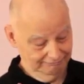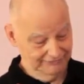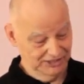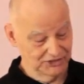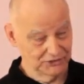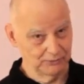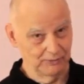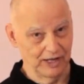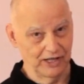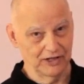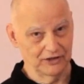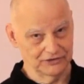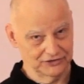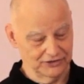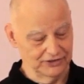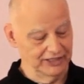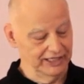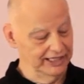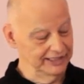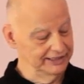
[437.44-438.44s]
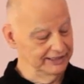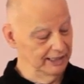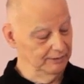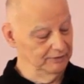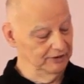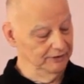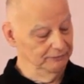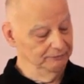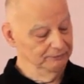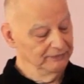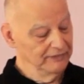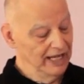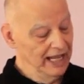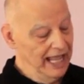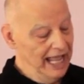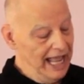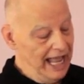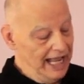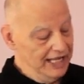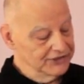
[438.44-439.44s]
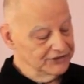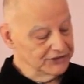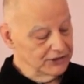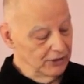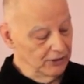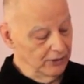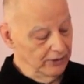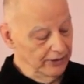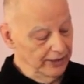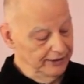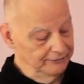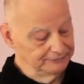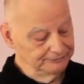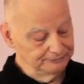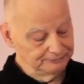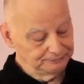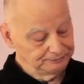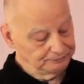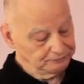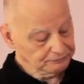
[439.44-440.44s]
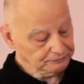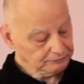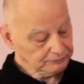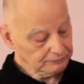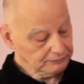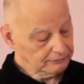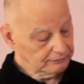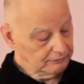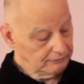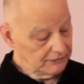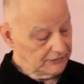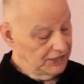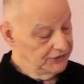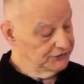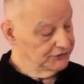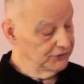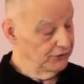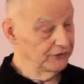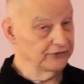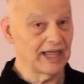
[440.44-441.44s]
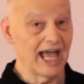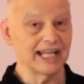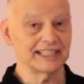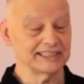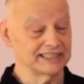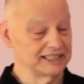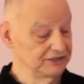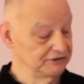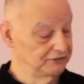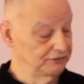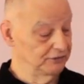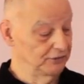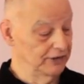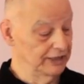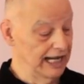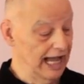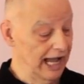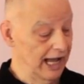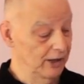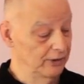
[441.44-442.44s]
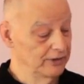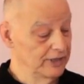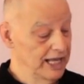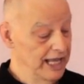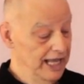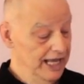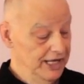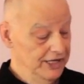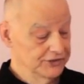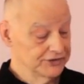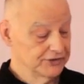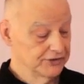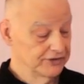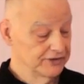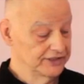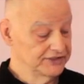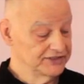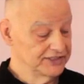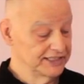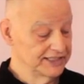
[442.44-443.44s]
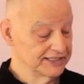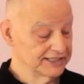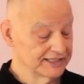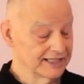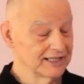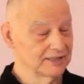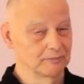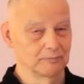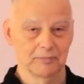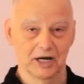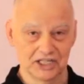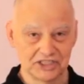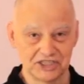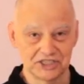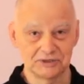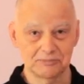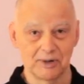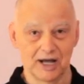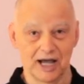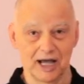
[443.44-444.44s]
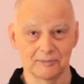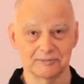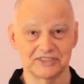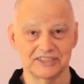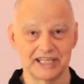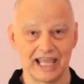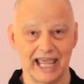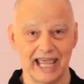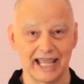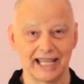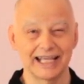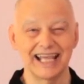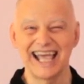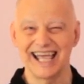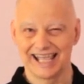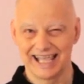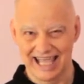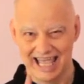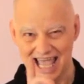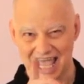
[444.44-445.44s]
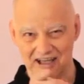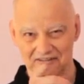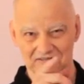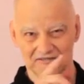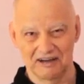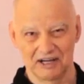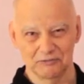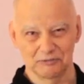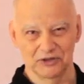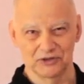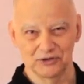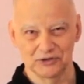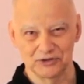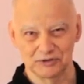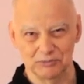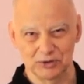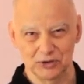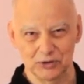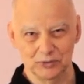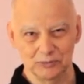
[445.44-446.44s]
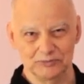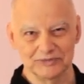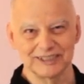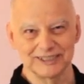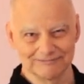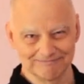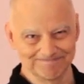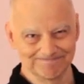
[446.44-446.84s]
as well, so you get double. So that's it for now. So this is Bunches Bob saying, have fun with those blooms.